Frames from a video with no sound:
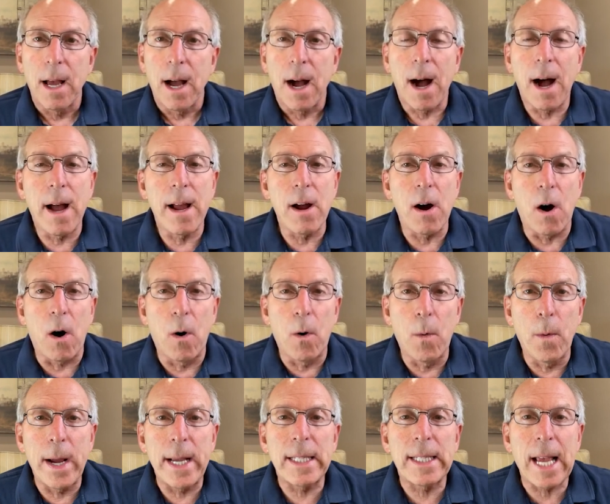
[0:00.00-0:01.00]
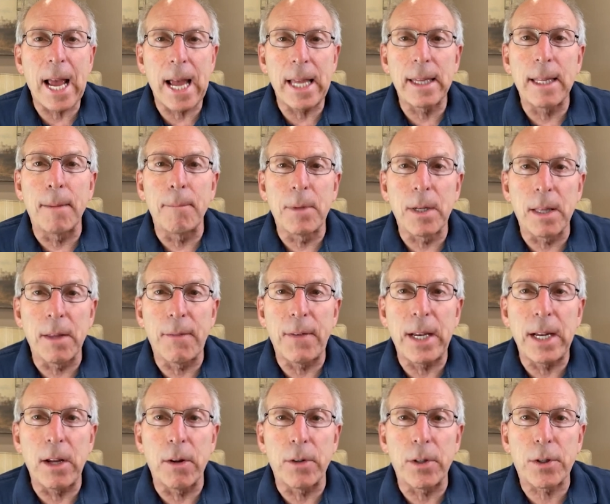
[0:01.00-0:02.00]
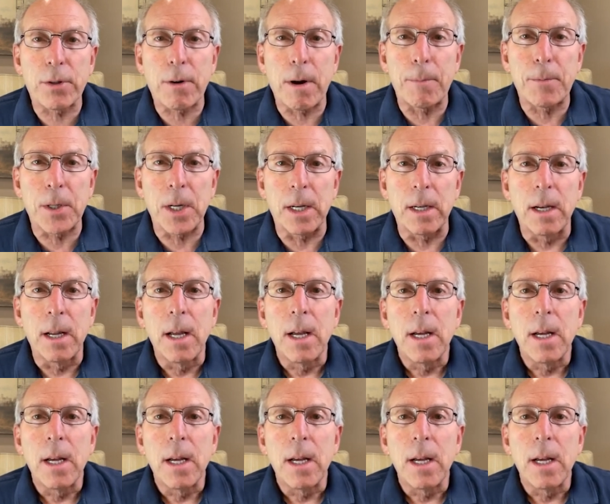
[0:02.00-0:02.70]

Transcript: I always add them to the video description,